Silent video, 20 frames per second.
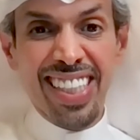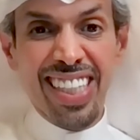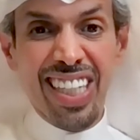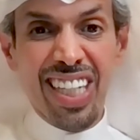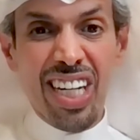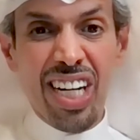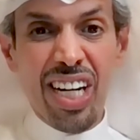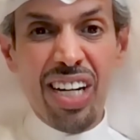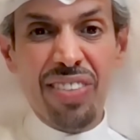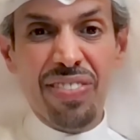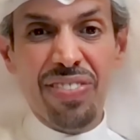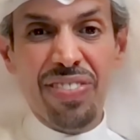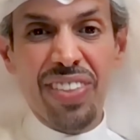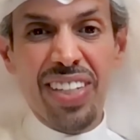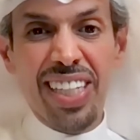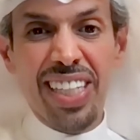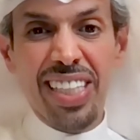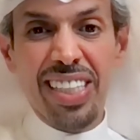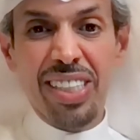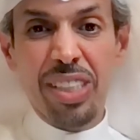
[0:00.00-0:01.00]
of
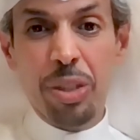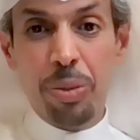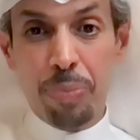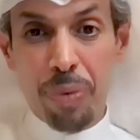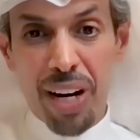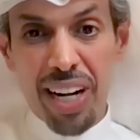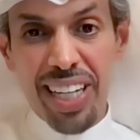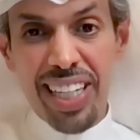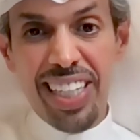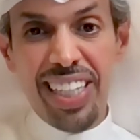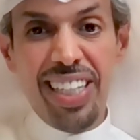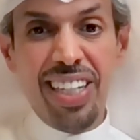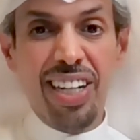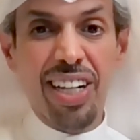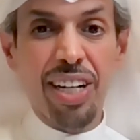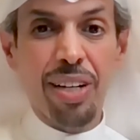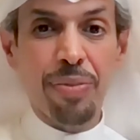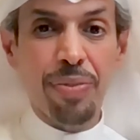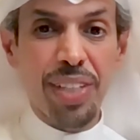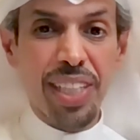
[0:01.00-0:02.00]
Dubai
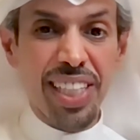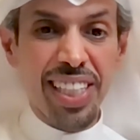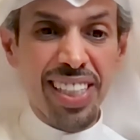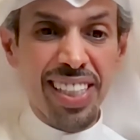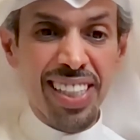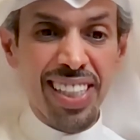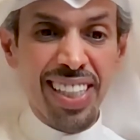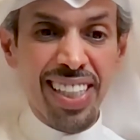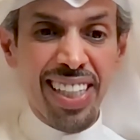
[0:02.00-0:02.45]
economy.